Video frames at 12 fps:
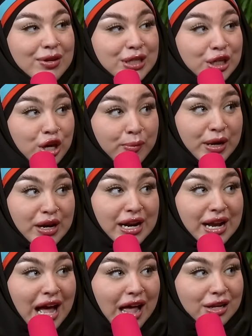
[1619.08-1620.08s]
was in community
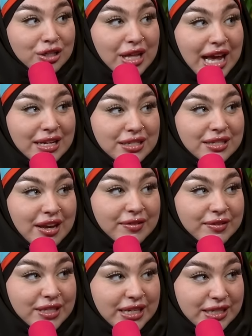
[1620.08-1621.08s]
college classes at
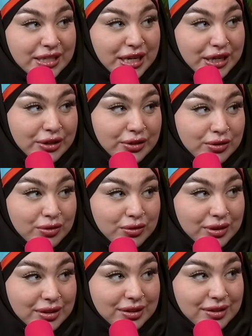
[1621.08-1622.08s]
16 years
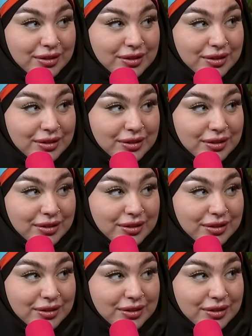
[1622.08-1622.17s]
old.